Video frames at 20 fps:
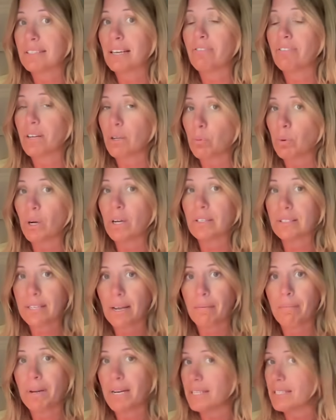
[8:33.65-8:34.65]
definitely worth
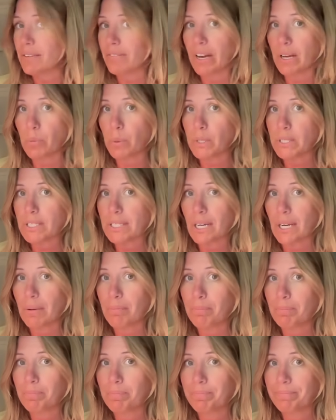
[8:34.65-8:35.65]
10 minutes of anyone's
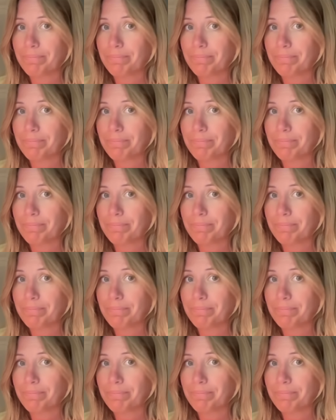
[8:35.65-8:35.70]
time.